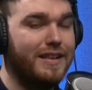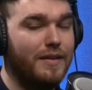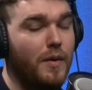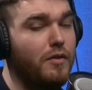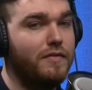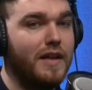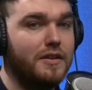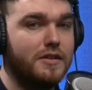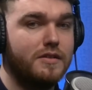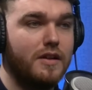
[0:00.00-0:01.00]
I wonder if
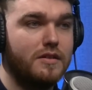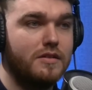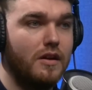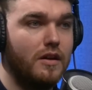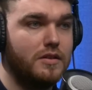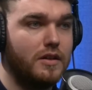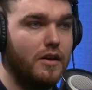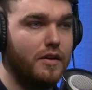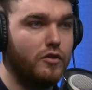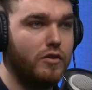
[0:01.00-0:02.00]
that just does start to
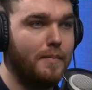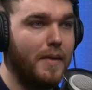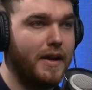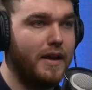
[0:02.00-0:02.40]
kind of creep back